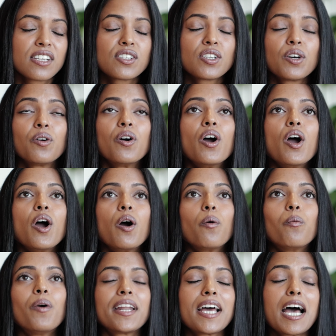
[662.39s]
So
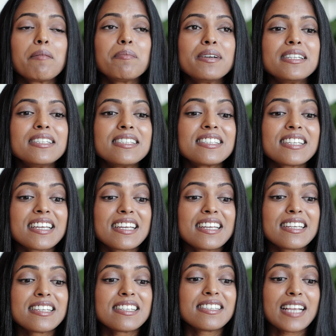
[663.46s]
what happens
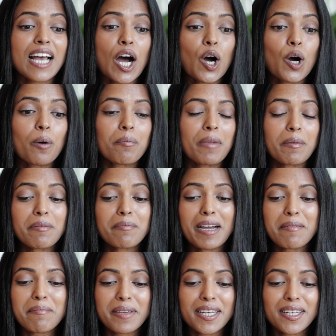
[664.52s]
is now maybe
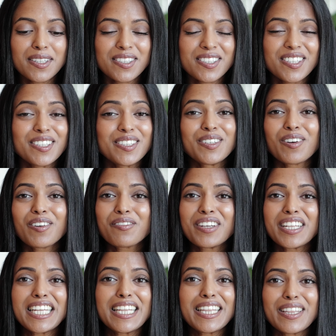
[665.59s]
my meals don't
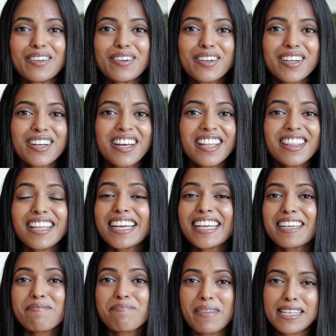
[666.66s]
really look like
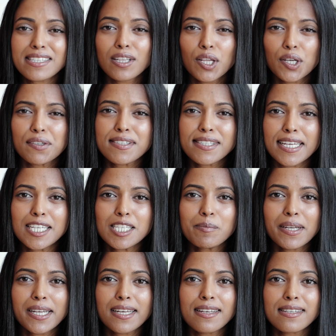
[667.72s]
it makes a lot of sense,
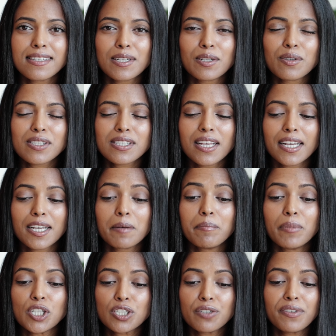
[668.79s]
because it looks like a
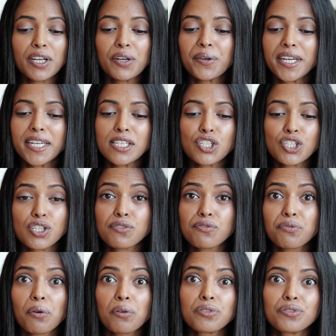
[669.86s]
bunch of ingredients just
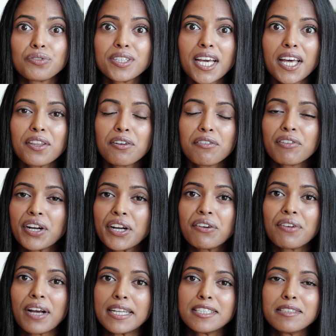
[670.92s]
thrown together very
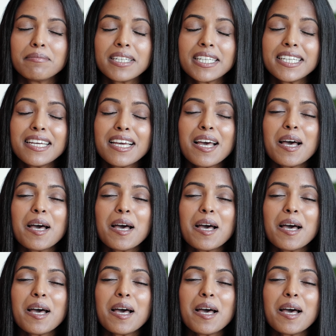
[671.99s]
randomly.